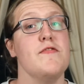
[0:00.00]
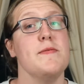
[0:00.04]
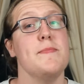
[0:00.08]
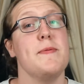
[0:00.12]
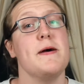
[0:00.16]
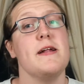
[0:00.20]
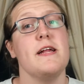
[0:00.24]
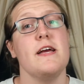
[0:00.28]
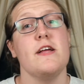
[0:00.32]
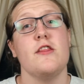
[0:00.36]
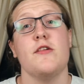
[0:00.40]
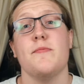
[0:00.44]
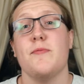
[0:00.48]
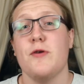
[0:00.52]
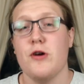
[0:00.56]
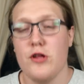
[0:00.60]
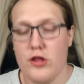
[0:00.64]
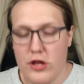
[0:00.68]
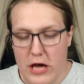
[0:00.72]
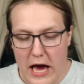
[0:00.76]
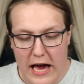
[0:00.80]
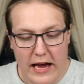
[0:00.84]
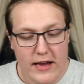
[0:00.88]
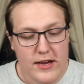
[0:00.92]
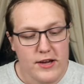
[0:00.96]
everybody, it's your boy
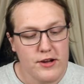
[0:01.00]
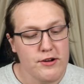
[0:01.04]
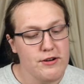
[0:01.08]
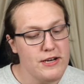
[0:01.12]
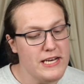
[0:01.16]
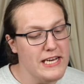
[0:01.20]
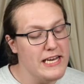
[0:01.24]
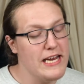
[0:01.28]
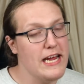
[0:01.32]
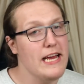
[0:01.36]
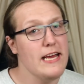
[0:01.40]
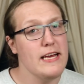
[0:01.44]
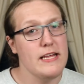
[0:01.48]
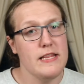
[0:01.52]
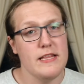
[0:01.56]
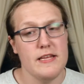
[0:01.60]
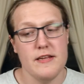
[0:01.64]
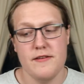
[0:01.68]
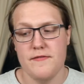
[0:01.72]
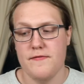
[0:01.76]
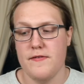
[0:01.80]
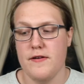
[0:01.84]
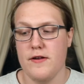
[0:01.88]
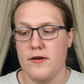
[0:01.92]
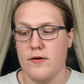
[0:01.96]
Jack here, and today in
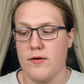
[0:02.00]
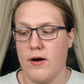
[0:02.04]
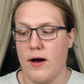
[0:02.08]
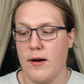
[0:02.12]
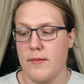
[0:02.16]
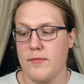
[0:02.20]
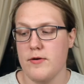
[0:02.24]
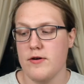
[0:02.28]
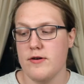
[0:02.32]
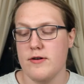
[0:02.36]
this video I'm